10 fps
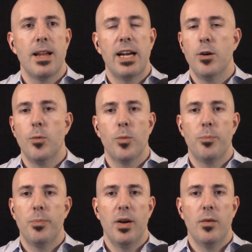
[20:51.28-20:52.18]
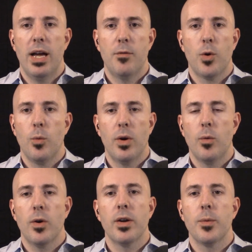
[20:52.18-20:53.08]
don't ever want to
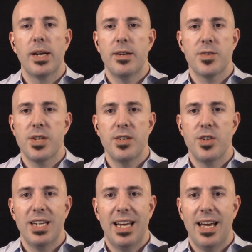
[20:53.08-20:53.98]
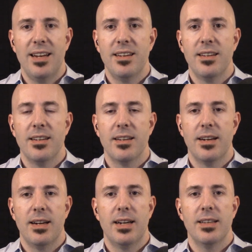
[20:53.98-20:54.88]
work at a radio station again,
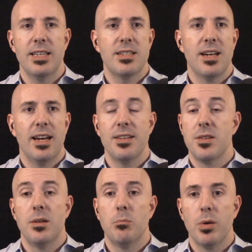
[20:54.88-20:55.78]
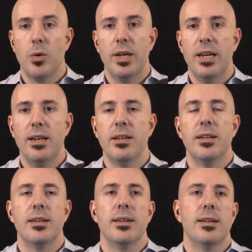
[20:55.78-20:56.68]
at least not as an employee,
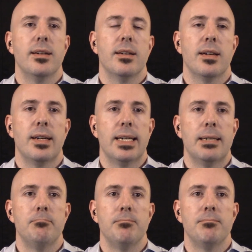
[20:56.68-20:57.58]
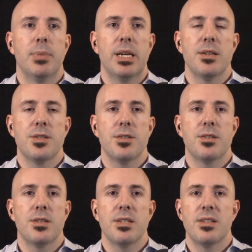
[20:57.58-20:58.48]
because
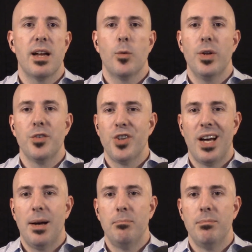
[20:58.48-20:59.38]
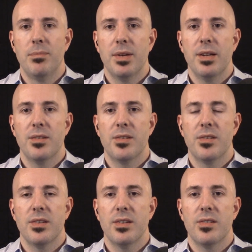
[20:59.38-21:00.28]
it's not a real job.
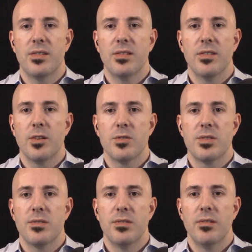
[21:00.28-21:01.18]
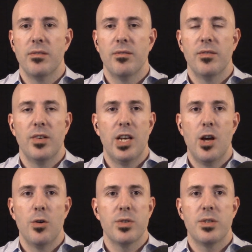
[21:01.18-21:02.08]
There's
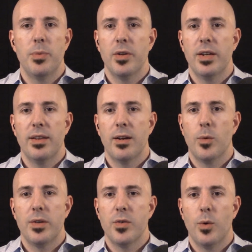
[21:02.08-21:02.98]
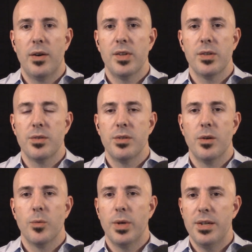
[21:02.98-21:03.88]
no stability there whatsoever. There's
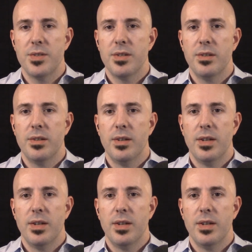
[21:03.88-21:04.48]
no reason.